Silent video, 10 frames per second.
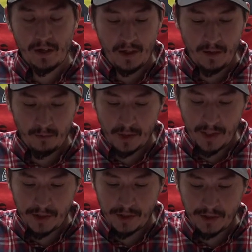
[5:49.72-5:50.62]
in
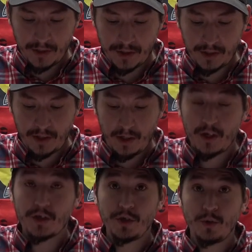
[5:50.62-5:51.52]
relations
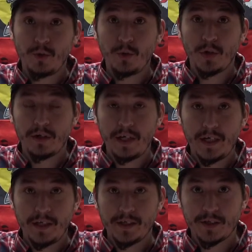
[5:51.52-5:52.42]
to
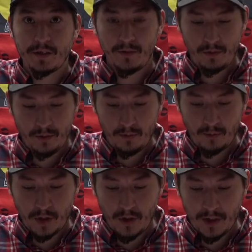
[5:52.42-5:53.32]
needs
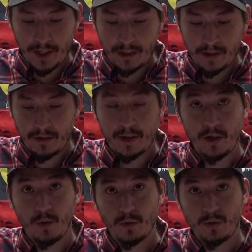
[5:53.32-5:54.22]
regarding the
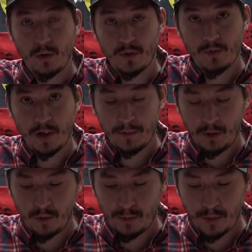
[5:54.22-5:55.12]
Old Crow Development
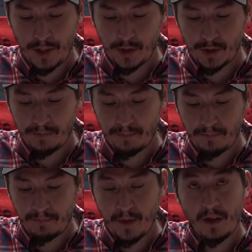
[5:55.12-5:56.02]
Corporation.
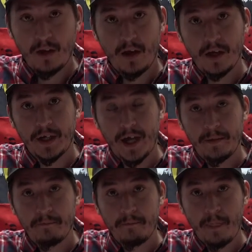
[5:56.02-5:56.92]

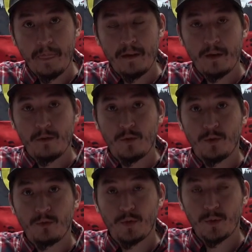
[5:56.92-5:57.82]
Again, for
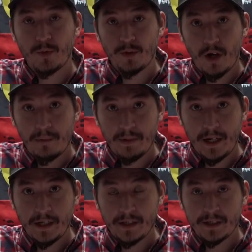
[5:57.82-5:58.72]
further
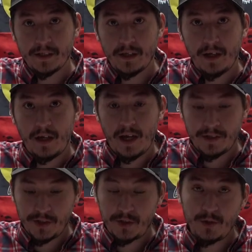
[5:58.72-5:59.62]
updates
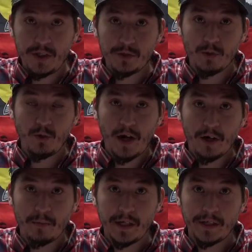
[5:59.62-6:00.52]
as to these
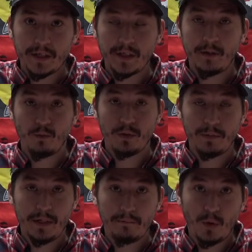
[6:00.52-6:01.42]
requirements, it will
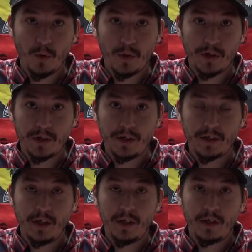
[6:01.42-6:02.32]
be important
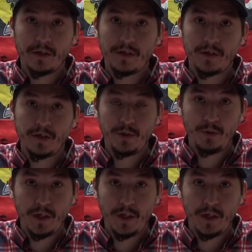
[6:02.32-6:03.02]
to tune